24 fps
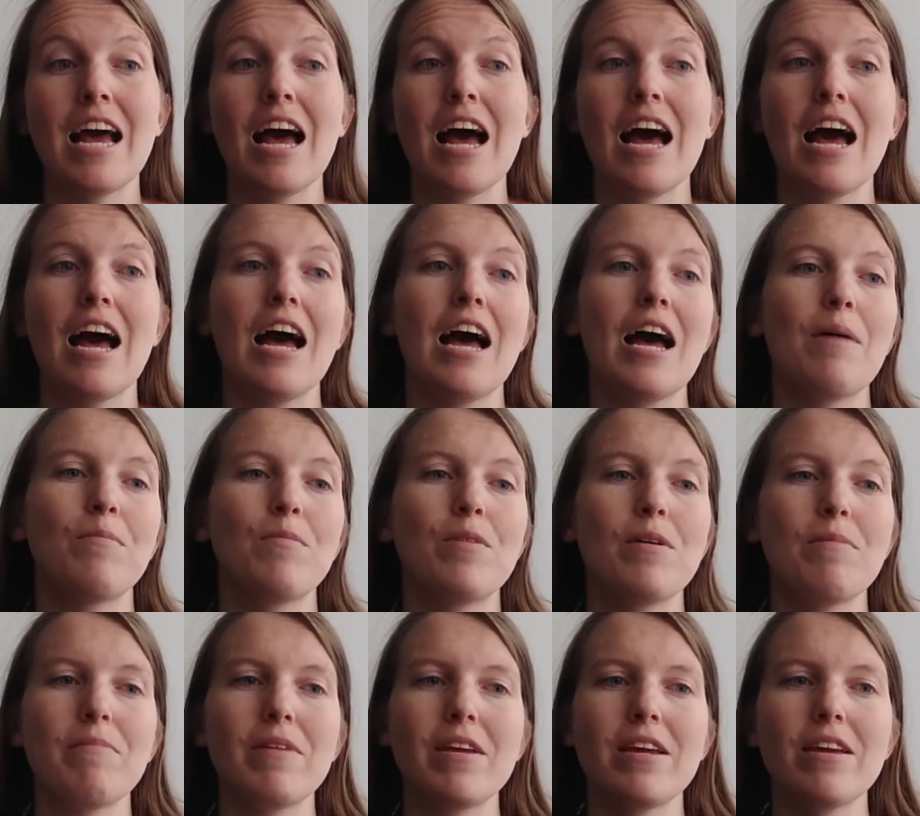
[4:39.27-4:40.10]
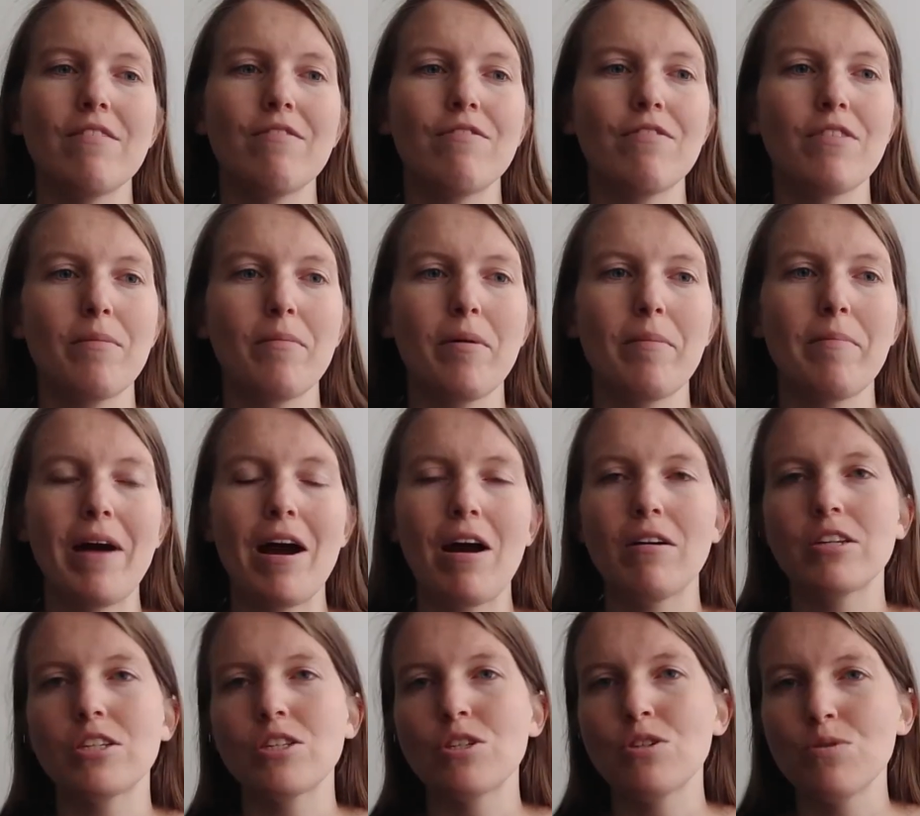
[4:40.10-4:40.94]
Um, we meet from
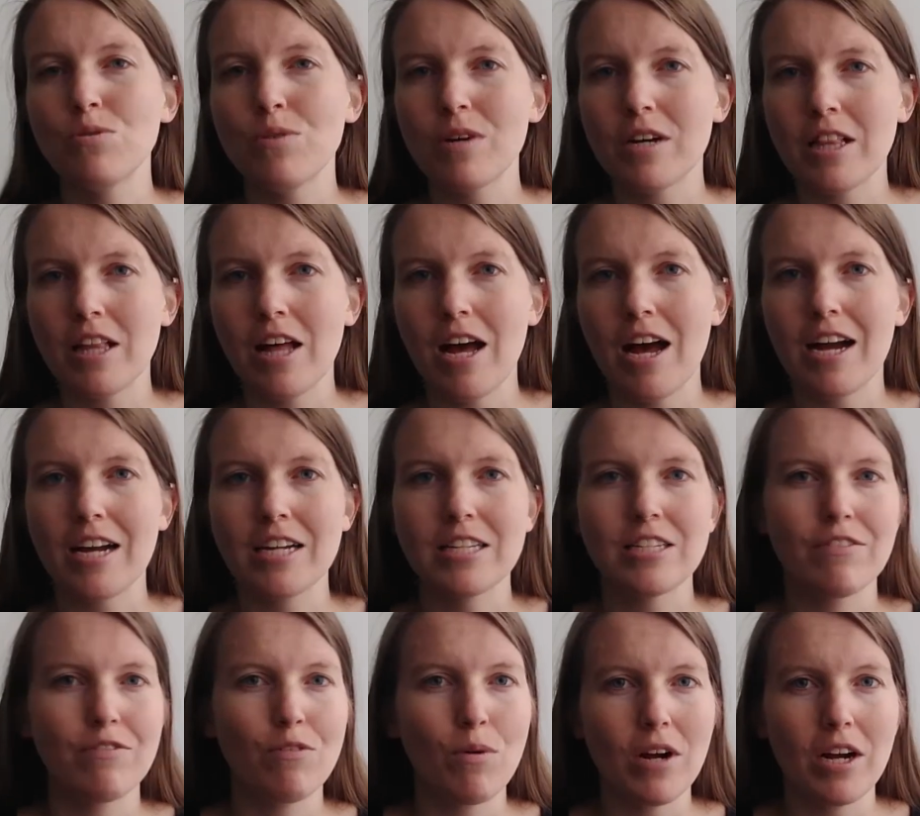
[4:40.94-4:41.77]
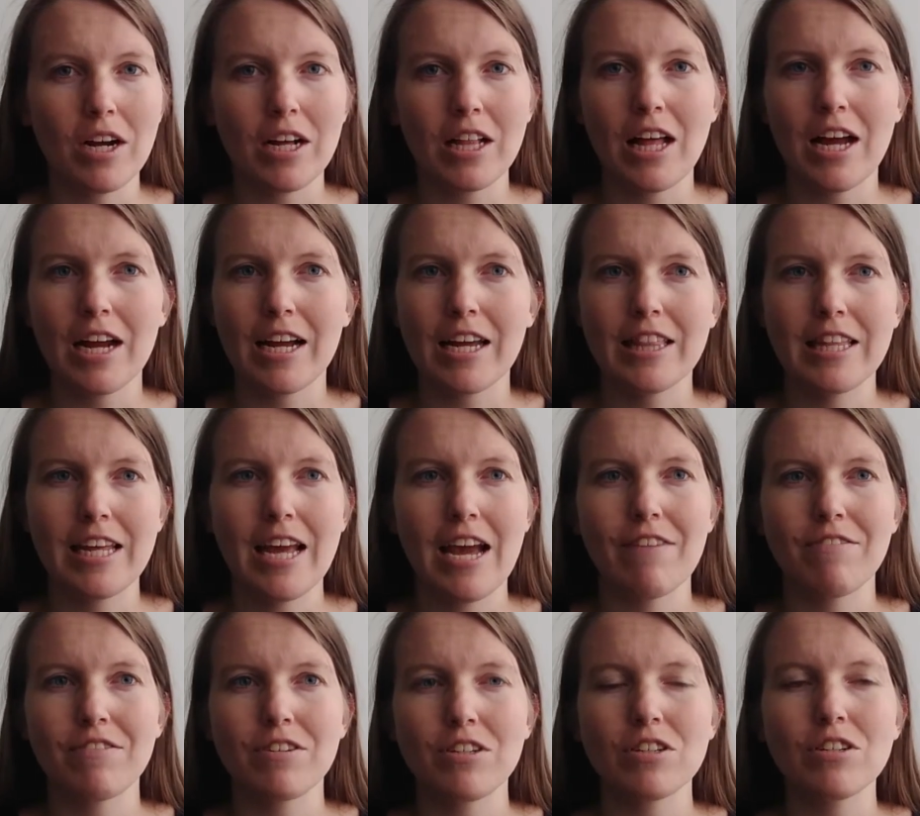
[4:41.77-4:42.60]
about 2 o'clock to 4 o'clock in the
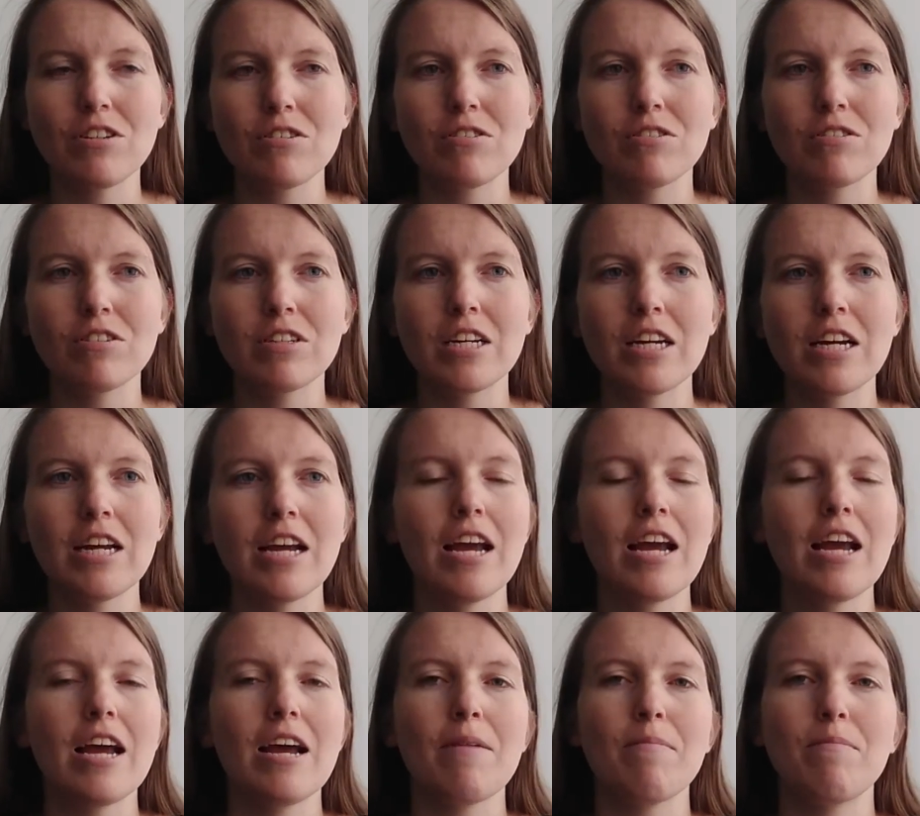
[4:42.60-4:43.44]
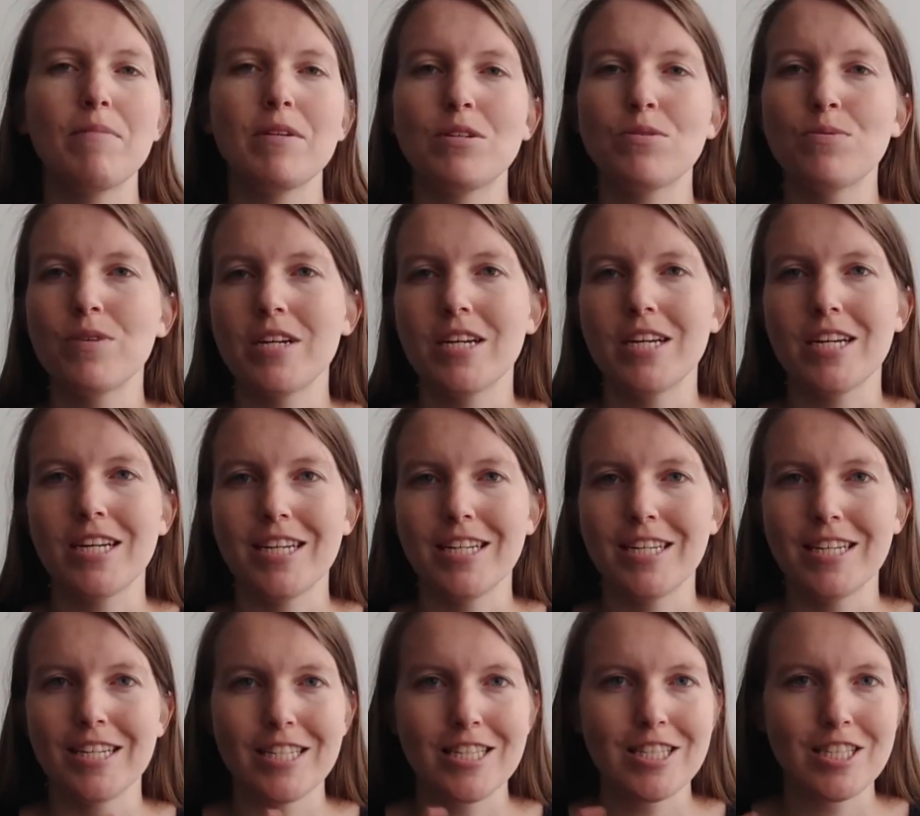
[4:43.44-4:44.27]
afternoon
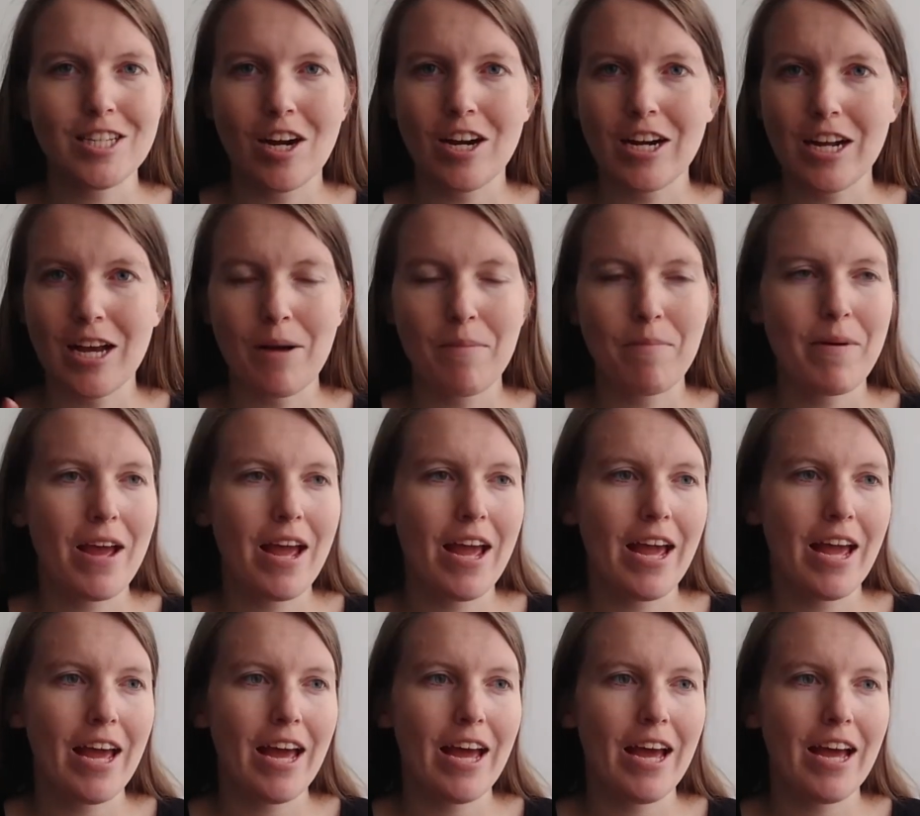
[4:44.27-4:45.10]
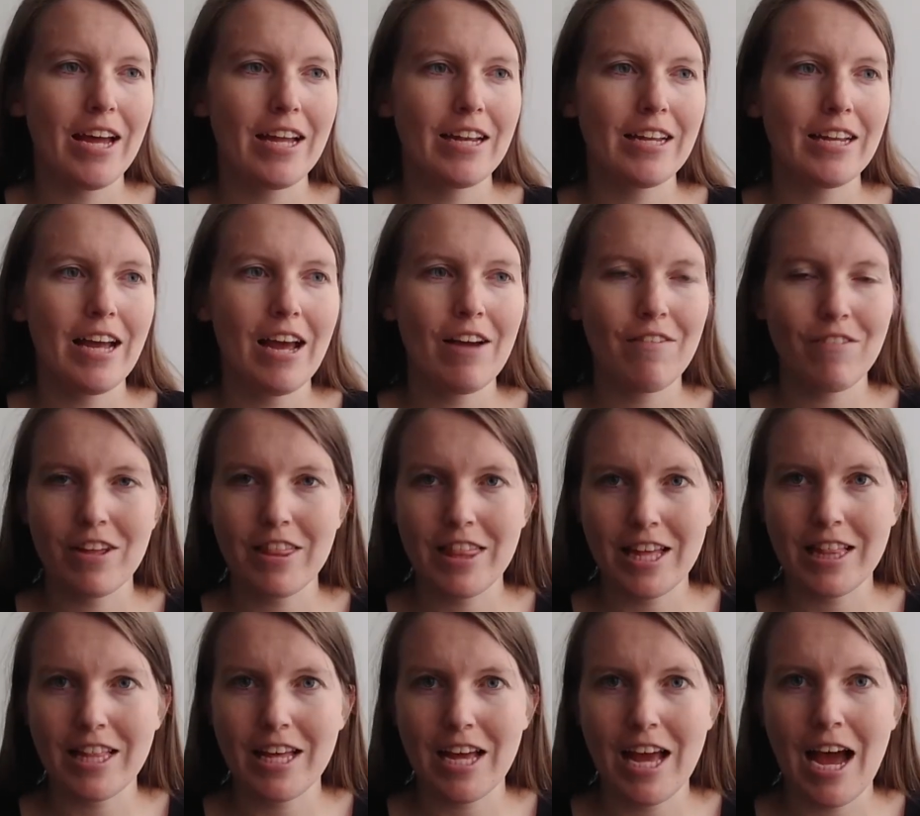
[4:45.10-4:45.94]
between startup and
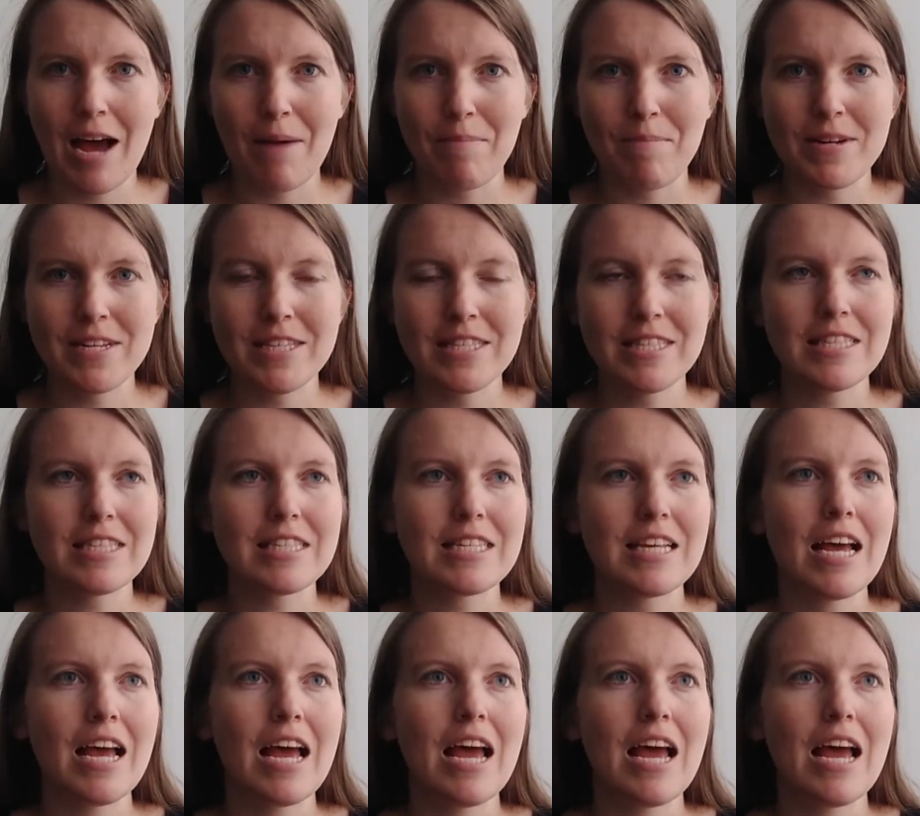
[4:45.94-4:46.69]
everything that happens.